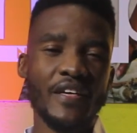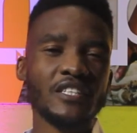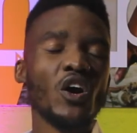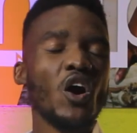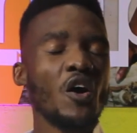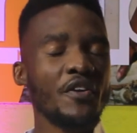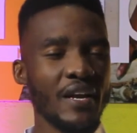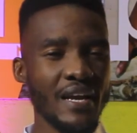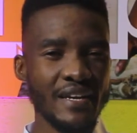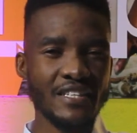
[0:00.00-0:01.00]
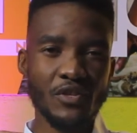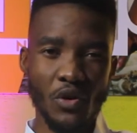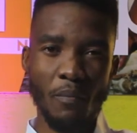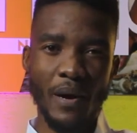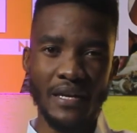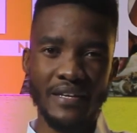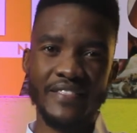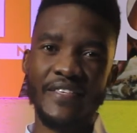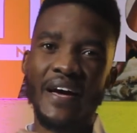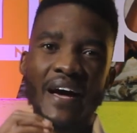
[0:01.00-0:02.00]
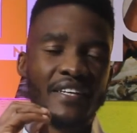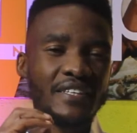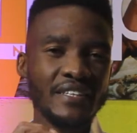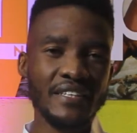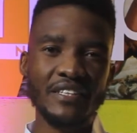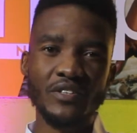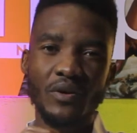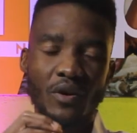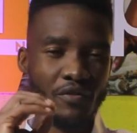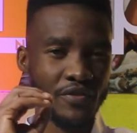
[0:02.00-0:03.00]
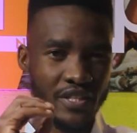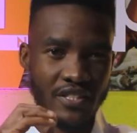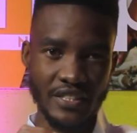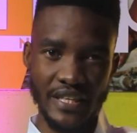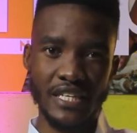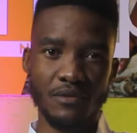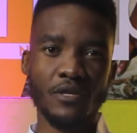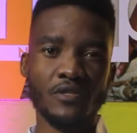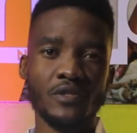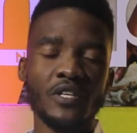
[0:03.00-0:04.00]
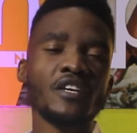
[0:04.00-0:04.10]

that all the learners globally, they are in need of this JS method